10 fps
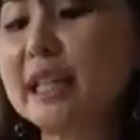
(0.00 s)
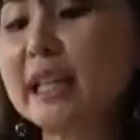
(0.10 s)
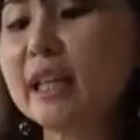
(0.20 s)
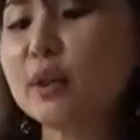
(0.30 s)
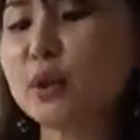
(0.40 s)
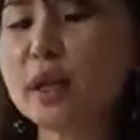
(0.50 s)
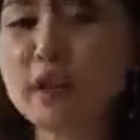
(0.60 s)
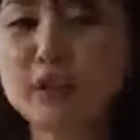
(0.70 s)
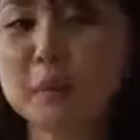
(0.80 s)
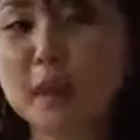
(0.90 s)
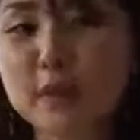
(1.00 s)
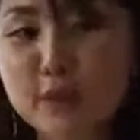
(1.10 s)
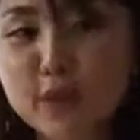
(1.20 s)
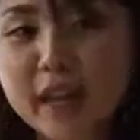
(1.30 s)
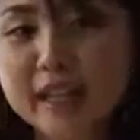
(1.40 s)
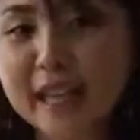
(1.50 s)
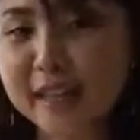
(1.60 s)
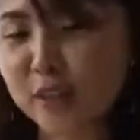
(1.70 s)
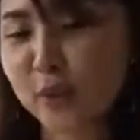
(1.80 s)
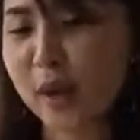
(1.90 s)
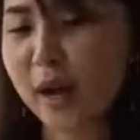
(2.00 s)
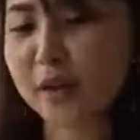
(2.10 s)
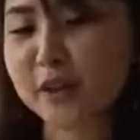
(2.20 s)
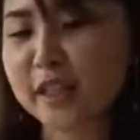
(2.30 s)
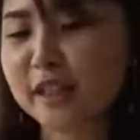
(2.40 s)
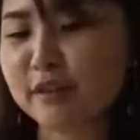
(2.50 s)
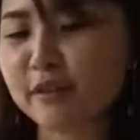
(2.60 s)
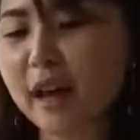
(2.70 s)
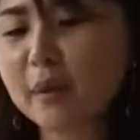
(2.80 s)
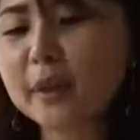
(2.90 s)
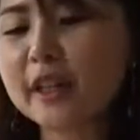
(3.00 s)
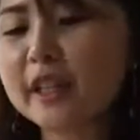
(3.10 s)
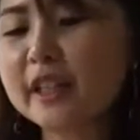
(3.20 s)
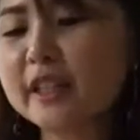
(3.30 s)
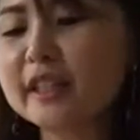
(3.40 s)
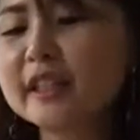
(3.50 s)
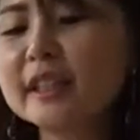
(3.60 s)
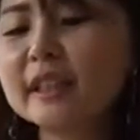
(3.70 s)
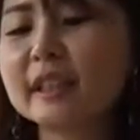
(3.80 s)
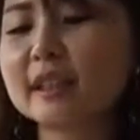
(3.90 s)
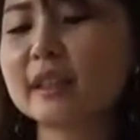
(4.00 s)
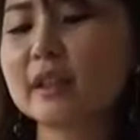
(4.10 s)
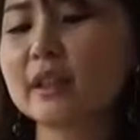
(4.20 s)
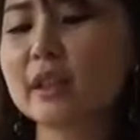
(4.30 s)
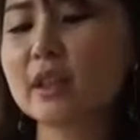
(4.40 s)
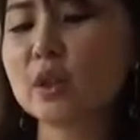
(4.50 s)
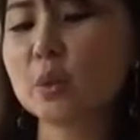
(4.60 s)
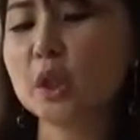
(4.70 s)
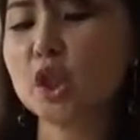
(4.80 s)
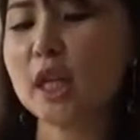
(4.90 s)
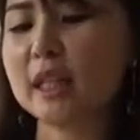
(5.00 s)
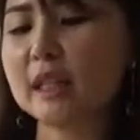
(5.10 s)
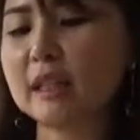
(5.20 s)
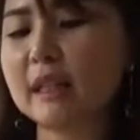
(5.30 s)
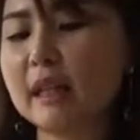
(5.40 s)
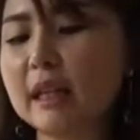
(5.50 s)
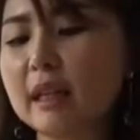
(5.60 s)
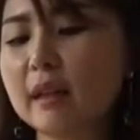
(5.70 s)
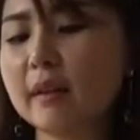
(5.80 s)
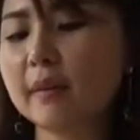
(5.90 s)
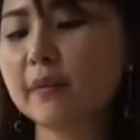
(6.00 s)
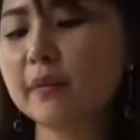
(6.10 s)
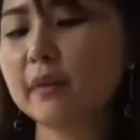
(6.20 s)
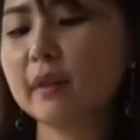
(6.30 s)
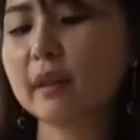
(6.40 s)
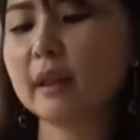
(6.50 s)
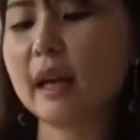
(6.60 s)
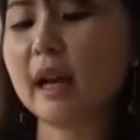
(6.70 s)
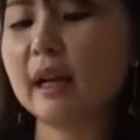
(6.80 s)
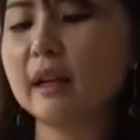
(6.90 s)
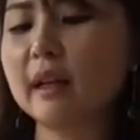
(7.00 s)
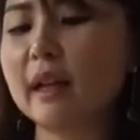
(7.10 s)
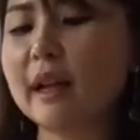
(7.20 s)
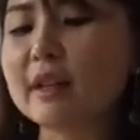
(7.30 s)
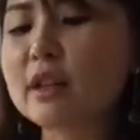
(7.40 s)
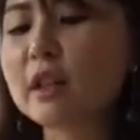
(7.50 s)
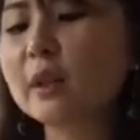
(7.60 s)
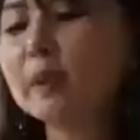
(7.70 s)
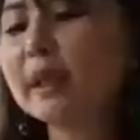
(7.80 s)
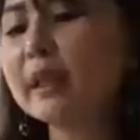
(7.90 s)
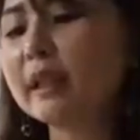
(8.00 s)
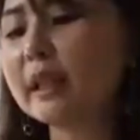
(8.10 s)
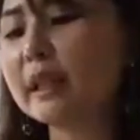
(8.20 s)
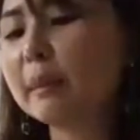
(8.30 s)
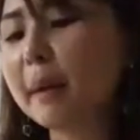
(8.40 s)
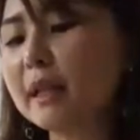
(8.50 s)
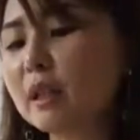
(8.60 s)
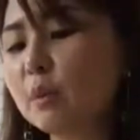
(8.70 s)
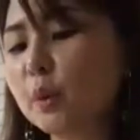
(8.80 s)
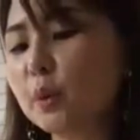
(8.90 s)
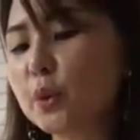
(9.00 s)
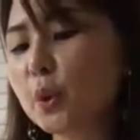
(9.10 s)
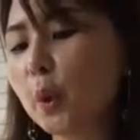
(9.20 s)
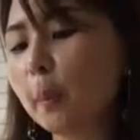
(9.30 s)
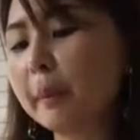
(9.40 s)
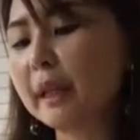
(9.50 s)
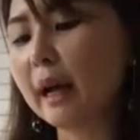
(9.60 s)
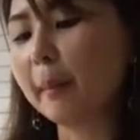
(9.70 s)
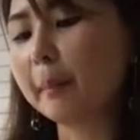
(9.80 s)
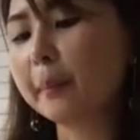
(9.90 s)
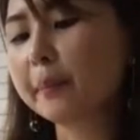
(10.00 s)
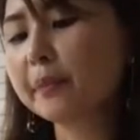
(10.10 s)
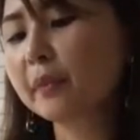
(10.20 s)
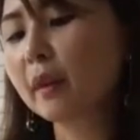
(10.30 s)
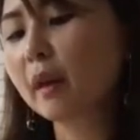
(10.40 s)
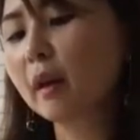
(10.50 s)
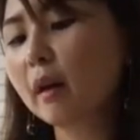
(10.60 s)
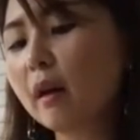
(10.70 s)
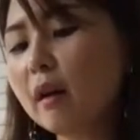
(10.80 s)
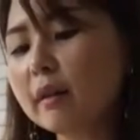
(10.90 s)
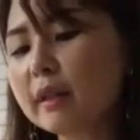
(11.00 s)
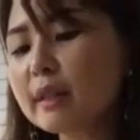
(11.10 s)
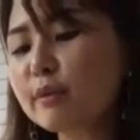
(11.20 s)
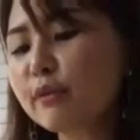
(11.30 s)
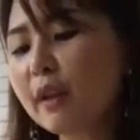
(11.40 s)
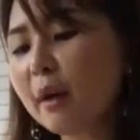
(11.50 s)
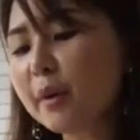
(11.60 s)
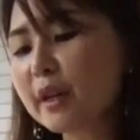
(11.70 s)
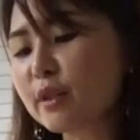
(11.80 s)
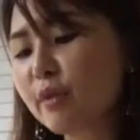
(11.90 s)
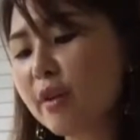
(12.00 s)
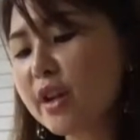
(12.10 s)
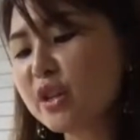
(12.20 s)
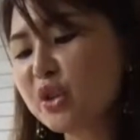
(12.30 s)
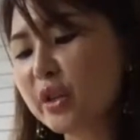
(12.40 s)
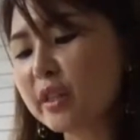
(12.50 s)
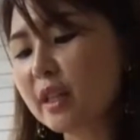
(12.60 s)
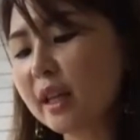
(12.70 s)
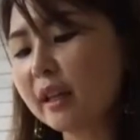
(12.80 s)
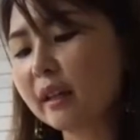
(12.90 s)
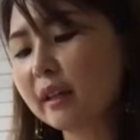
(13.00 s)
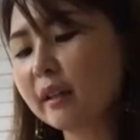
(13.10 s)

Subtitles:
Okay, just do it gently. You don't have to be afraid that you are hurting the flower. Just do it gently. Yeah, and slowly the inner pattern will also open up. Oh, this flower is very interesting.